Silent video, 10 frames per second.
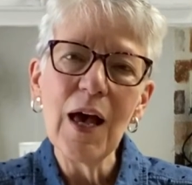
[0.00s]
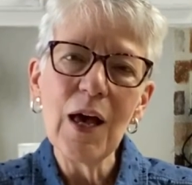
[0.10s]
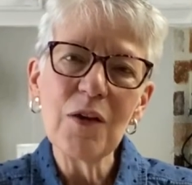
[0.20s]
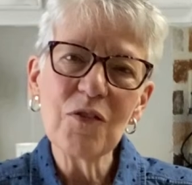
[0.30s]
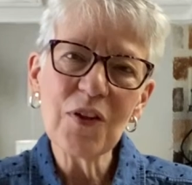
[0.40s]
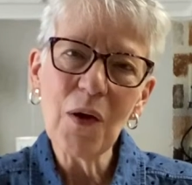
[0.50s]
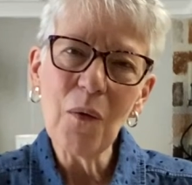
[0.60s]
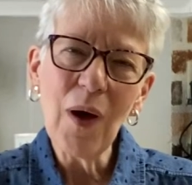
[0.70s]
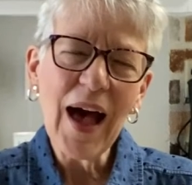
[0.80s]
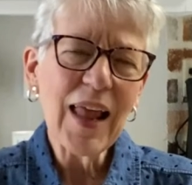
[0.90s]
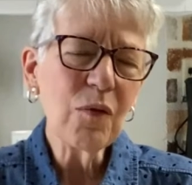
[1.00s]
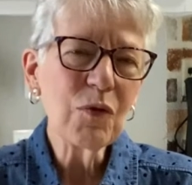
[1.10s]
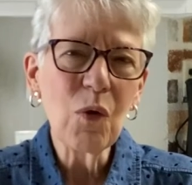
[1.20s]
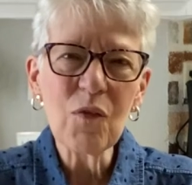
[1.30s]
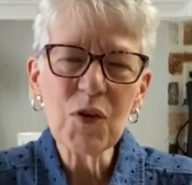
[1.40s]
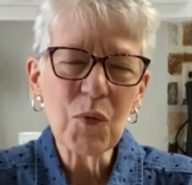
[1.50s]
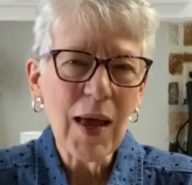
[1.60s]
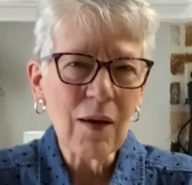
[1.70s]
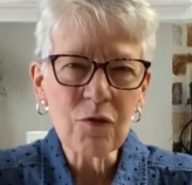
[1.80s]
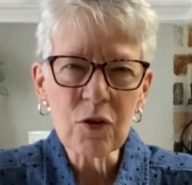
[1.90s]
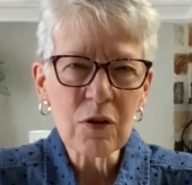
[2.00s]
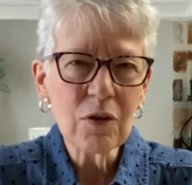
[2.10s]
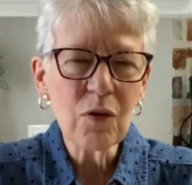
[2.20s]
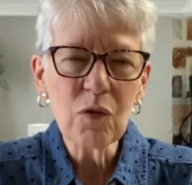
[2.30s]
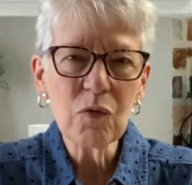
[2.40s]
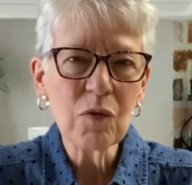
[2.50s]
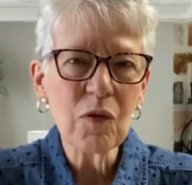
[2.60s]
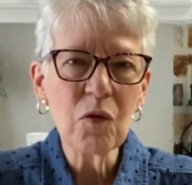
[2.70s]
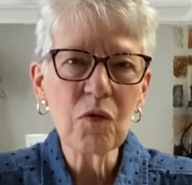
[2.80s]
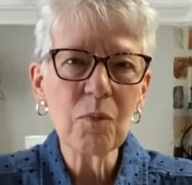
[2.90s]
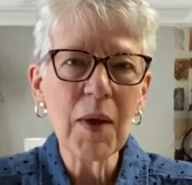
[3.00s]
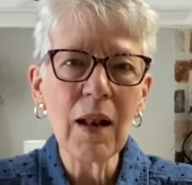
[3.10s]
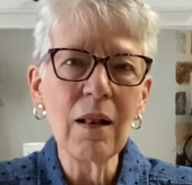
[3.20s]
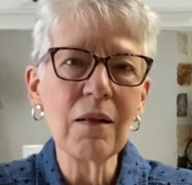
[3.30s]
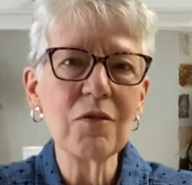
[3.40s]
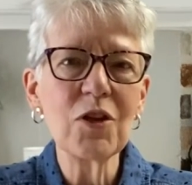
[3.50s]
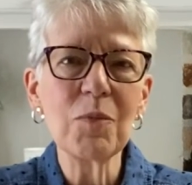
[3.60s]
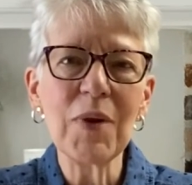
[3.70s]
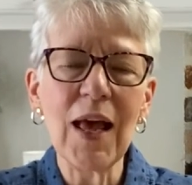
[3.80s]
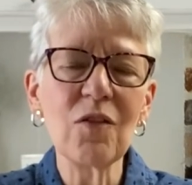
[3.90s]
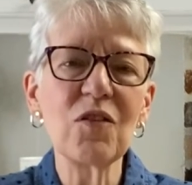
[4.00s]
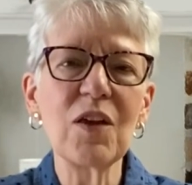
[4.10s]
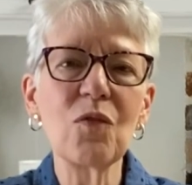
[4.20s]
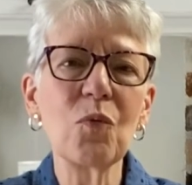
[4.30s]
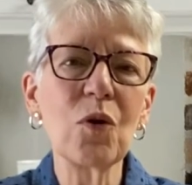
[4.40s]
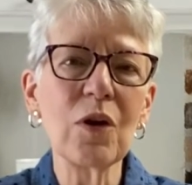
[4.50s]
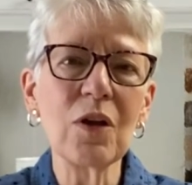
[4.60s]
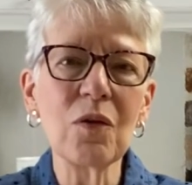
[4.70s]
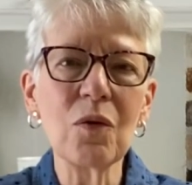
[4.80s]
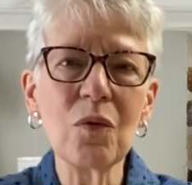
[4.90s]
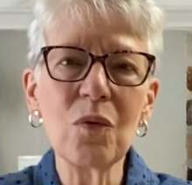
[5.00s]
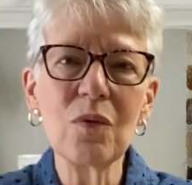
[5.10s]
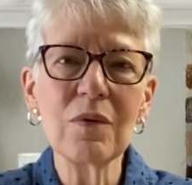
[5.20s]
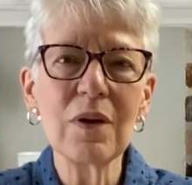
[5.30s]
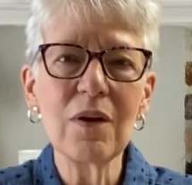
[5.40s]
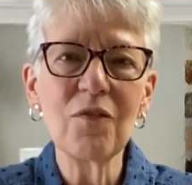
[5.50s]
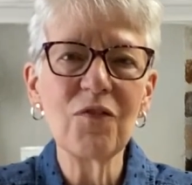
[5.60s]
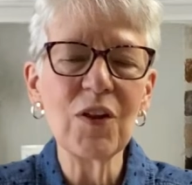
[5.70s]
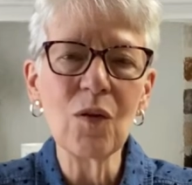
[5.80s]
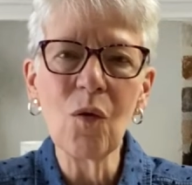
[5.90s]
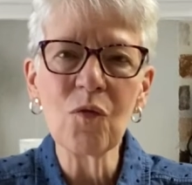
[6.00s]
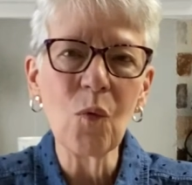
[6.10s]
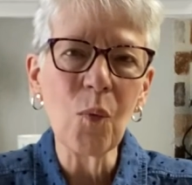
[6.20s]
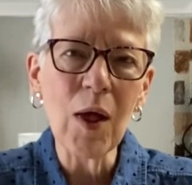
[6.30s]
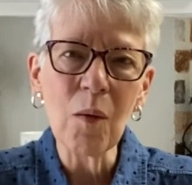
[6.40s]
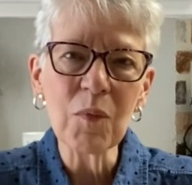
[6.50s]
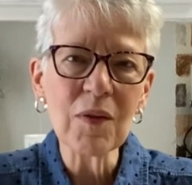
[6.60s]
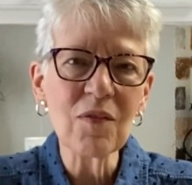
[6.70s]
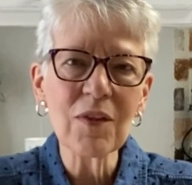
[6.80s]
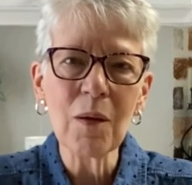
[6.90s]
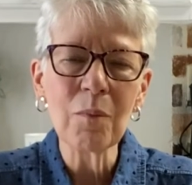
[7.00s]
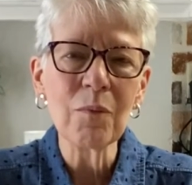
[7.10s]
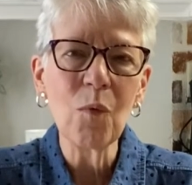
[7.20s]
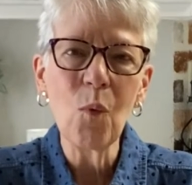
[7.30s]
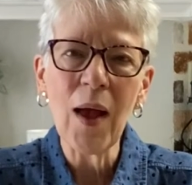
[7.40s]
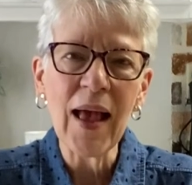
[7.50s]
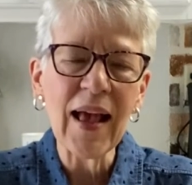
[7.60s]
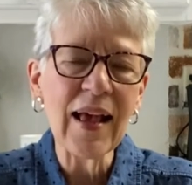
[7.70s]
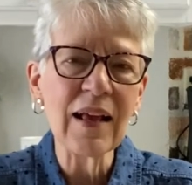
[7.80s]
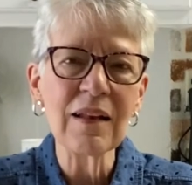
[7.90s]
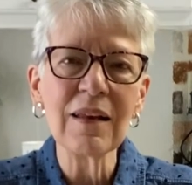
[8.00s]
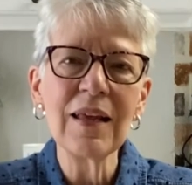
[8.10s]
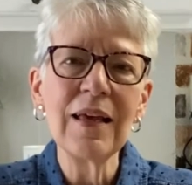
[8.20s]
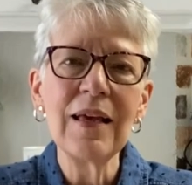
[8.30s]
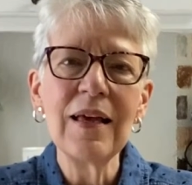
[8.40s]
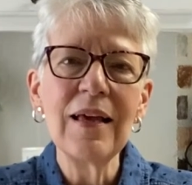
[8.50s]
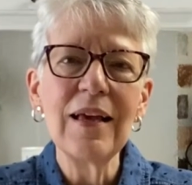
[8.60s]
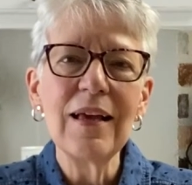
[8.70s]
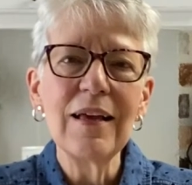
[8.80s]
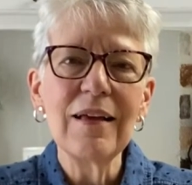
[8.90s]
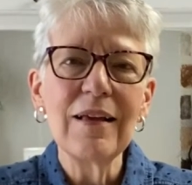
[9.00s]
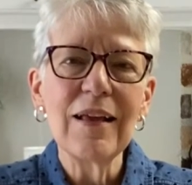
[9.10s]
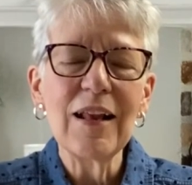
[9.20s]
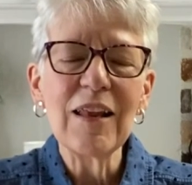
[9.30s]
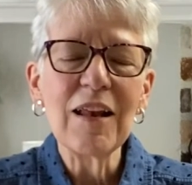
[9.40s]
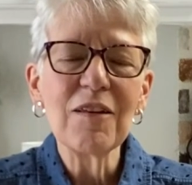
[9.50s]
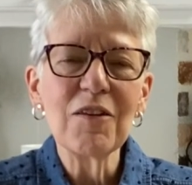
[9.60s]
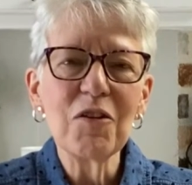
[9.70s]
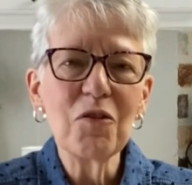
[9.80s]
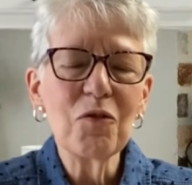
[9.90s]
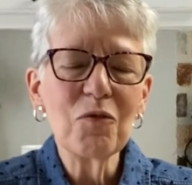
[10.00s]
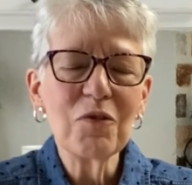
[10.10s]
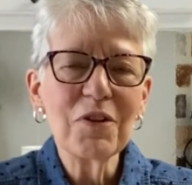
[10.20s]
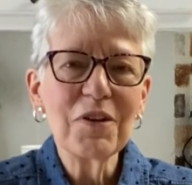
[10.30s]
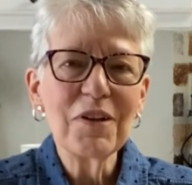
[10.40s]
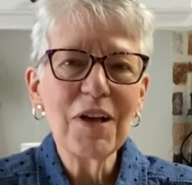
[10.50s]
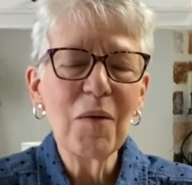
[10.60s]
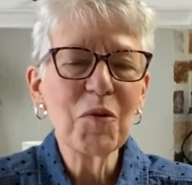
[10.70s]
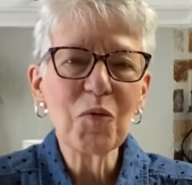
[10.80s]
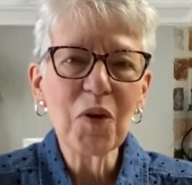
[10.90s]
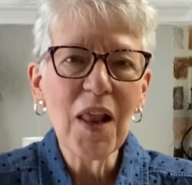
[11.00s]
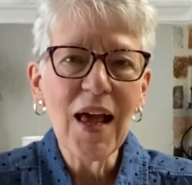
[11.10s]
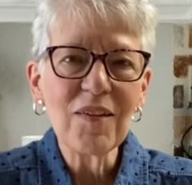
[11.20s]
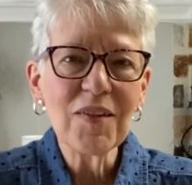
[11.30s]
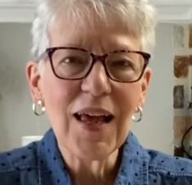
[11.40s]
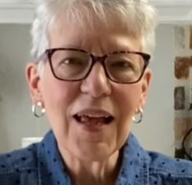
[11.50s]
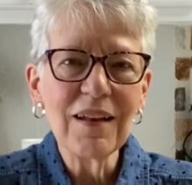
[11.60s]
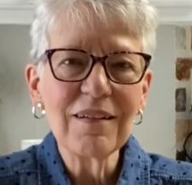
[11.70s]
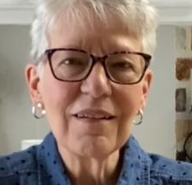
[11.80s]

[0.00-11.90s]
So I don't know if you ever go through those mental gymnastics where you feel overwhelmed in some way, and then you come to realize that